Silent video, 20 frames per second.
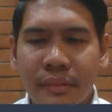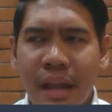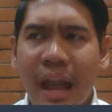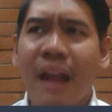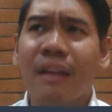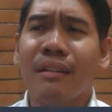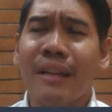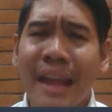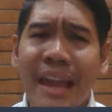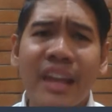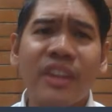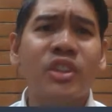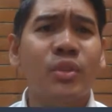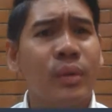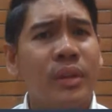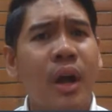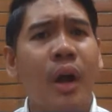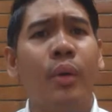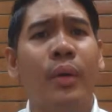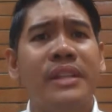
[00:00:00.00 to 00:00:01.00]
A range
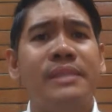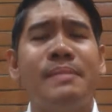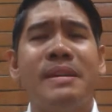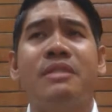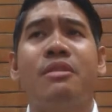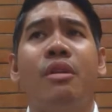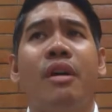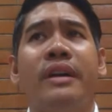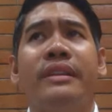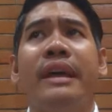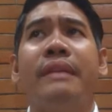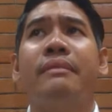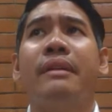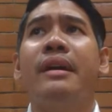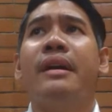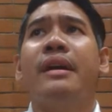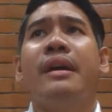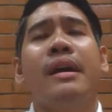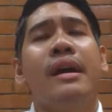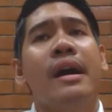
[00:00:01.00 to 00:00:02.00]
will always be good. And
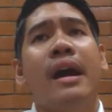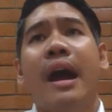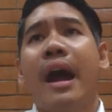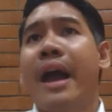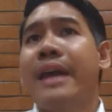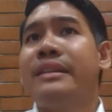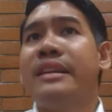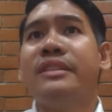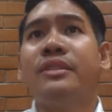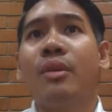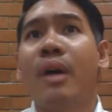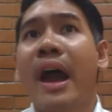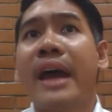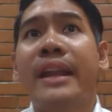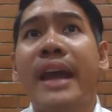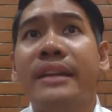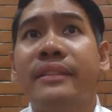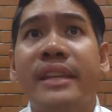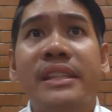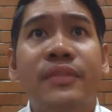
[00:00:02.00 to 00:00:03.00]
I need to
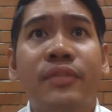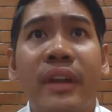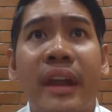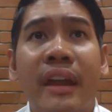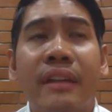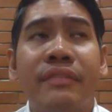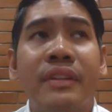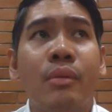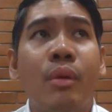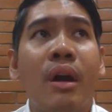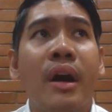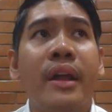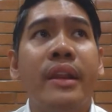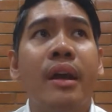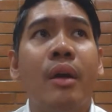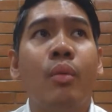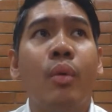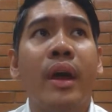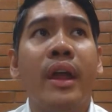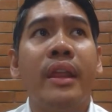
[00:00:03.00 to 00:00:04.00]
highlight this for everyone
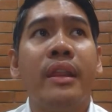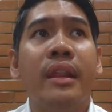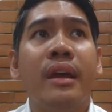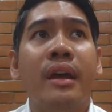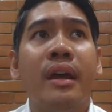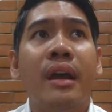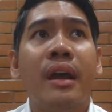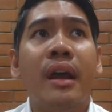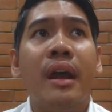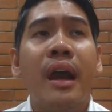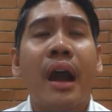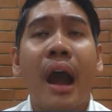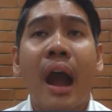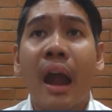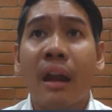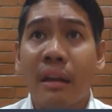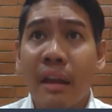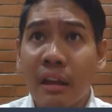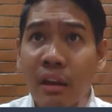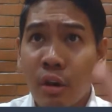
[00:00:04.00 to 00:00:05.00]
when
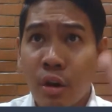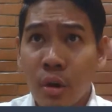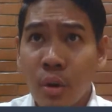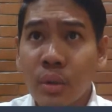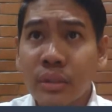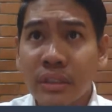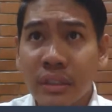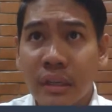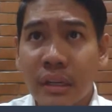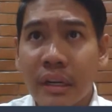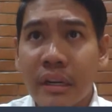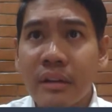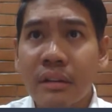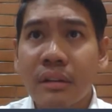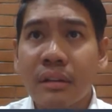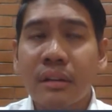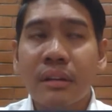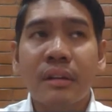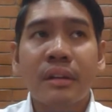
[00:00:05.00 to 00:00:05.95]
a recruiter